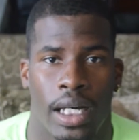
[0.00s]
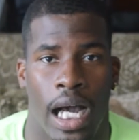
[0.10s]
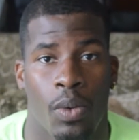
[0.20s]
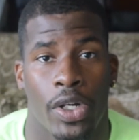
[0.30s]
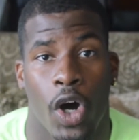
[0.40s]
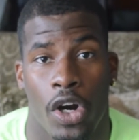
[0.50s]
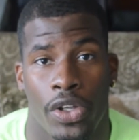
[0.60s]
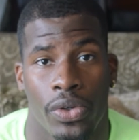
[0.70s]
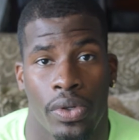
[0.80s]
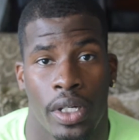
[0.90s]
I would
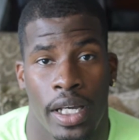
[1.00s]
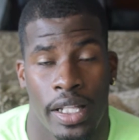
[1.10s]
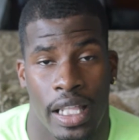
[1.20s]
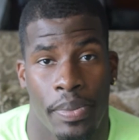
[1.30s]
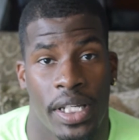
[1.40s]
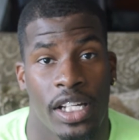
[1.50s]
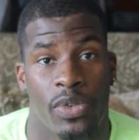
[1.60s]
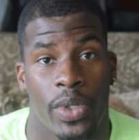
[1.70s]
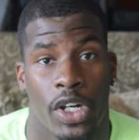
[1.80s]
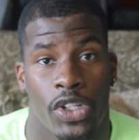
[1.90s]
argue that because
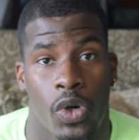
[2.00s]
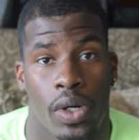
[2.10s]
we are so